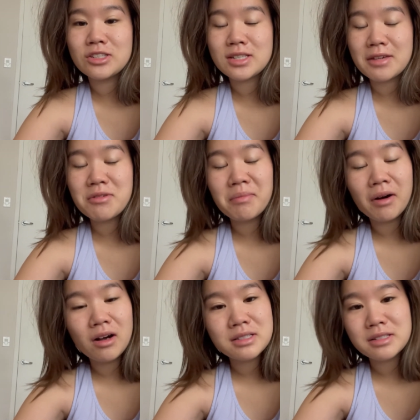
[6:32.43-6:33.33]
just haven't
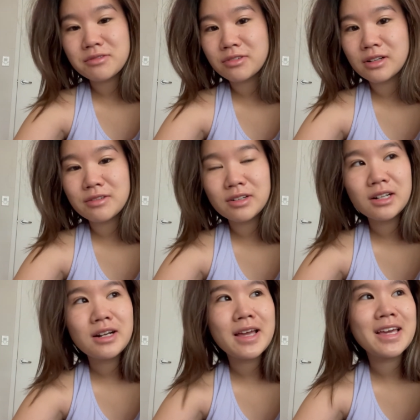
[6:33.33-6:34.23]
boxed in
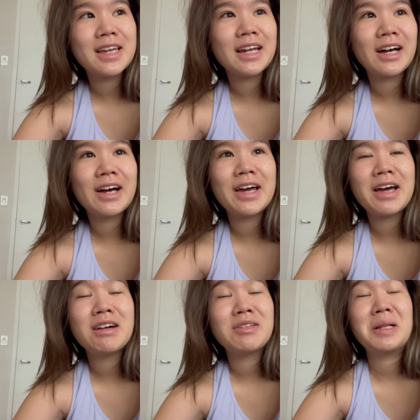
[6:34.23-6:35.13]
forever and I
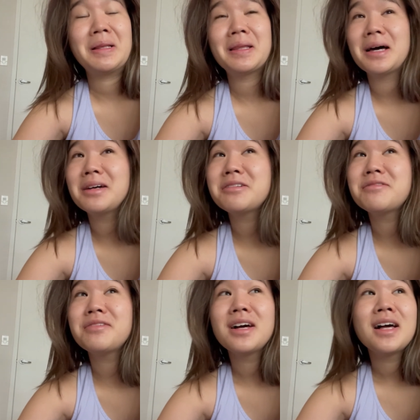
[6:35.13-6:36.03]
have a lot of